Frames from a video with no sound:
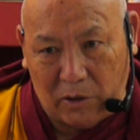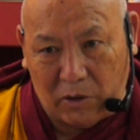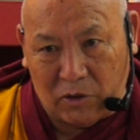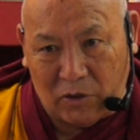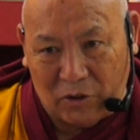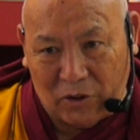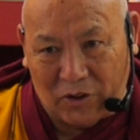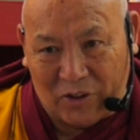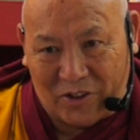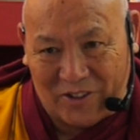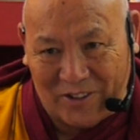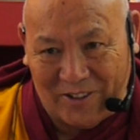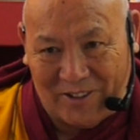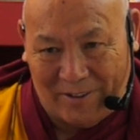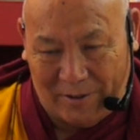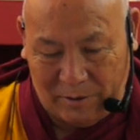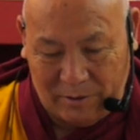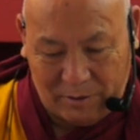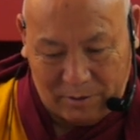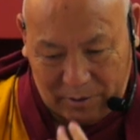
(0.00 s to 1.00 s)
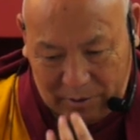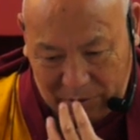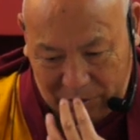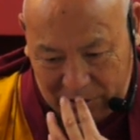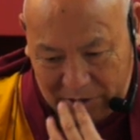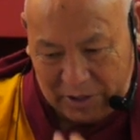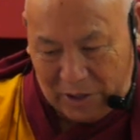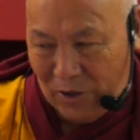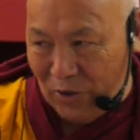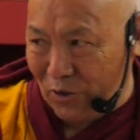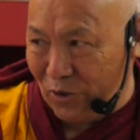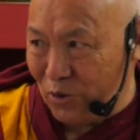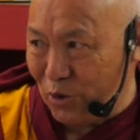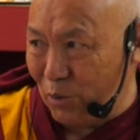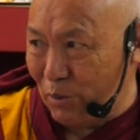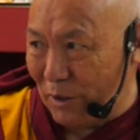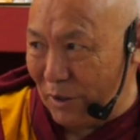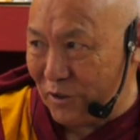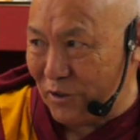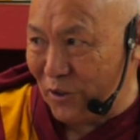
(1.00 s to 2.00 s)
or not. It's down
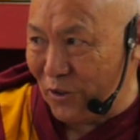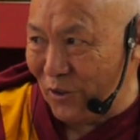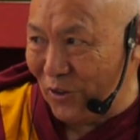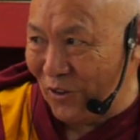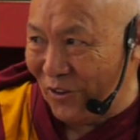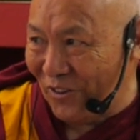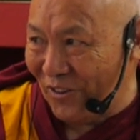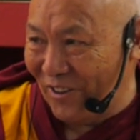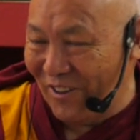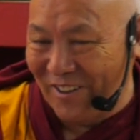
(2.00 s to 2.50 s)
towards you.